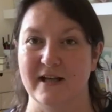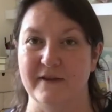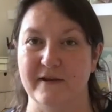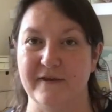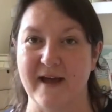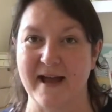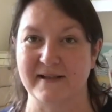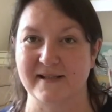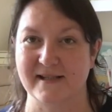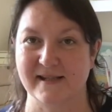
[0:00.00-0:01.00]
that
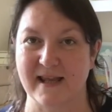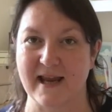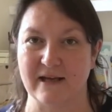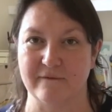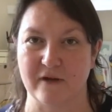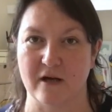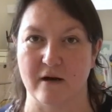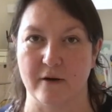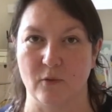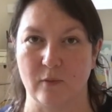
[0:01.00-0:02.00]
skein of
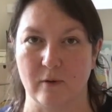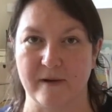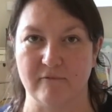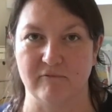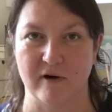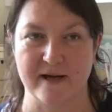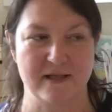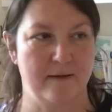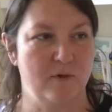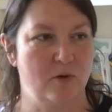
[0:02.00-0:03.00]
yarn will be right
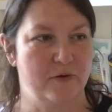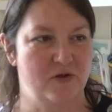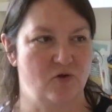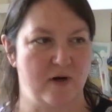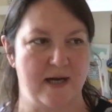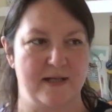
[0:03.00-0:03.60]
up your street,